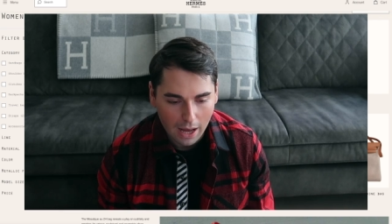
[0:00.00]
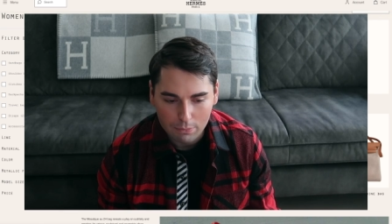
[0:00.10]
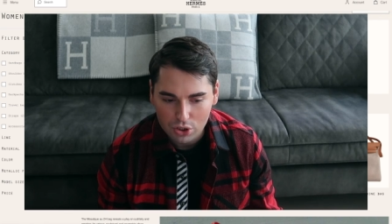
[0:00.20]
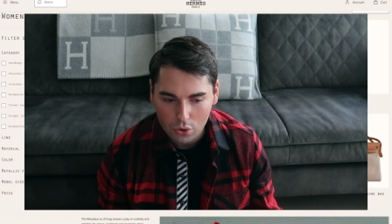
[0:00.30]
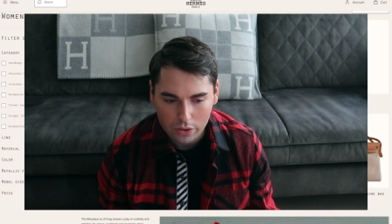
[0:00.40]
I'm
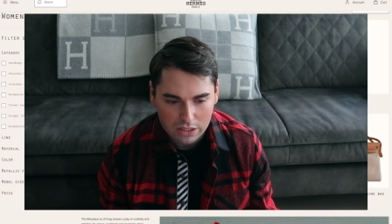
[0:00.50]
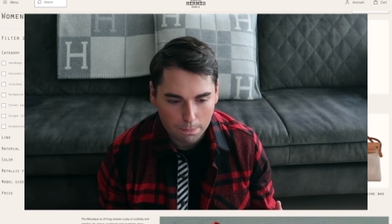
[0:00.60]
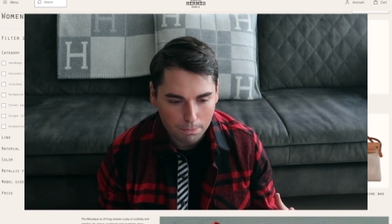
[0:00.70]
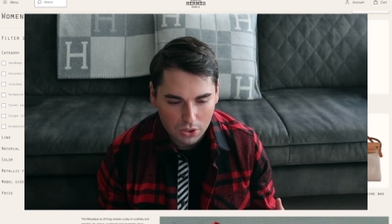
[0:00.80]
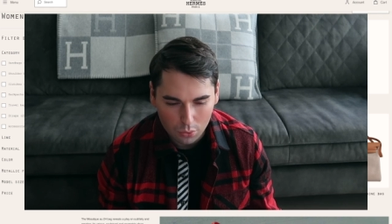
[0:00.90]
sure it's
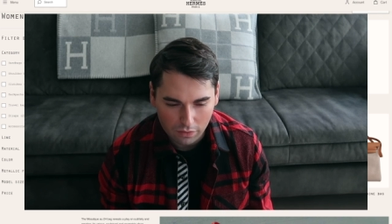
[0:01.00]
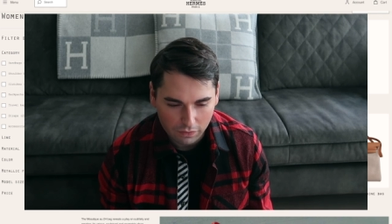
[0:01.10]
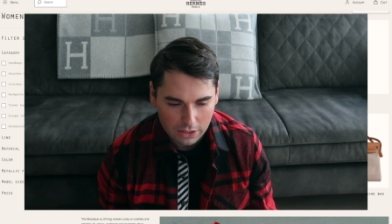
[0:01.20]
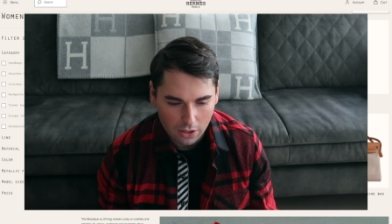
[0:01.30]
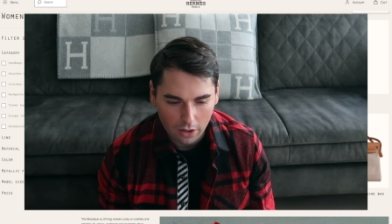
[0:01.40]

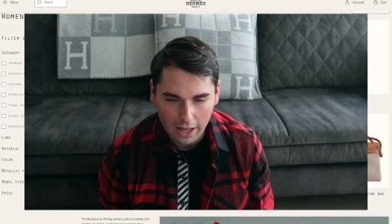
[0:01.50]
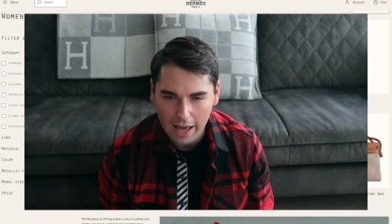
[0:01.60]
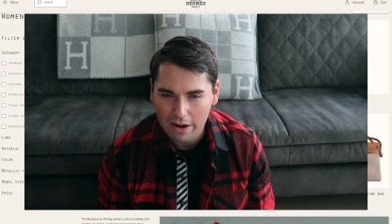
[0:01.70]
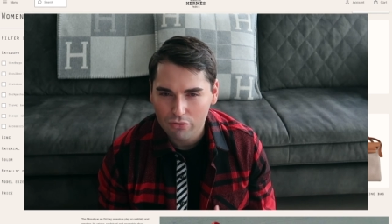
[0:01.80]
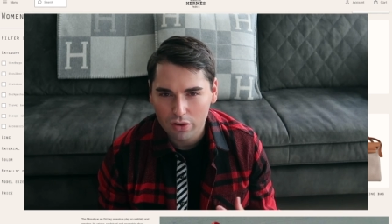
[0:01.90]
beautifully done.
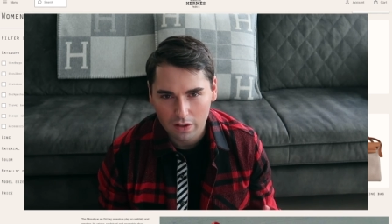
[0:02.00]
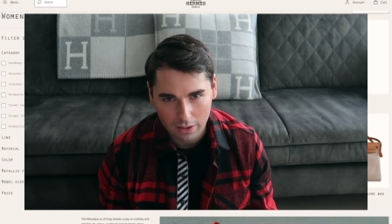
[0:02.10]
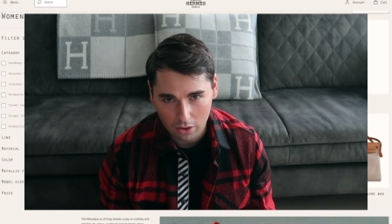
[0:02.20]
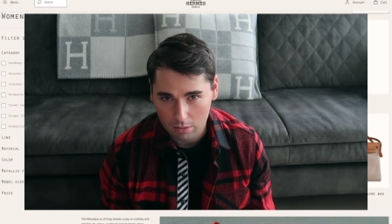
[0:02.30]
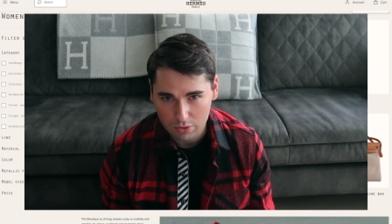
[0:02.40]
Everything
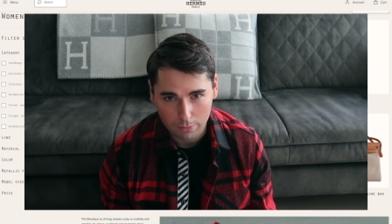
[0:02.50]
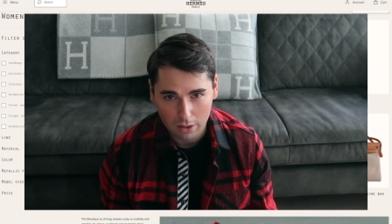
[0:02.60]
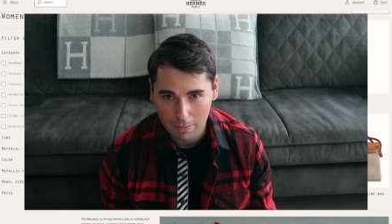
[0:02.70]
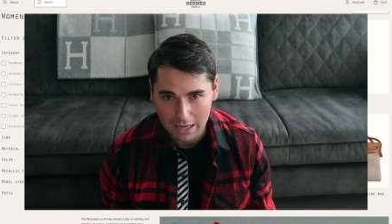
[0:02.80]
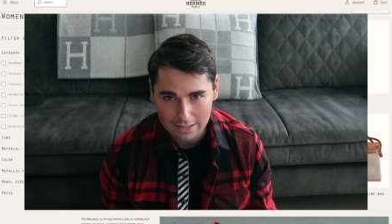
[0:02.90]
that comes from
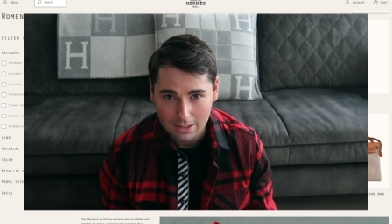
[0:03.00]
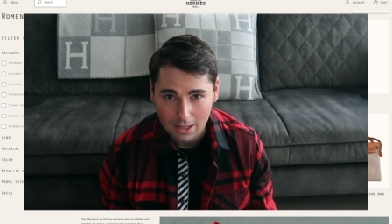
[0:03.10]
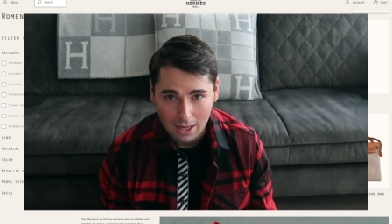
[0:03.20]
Hermes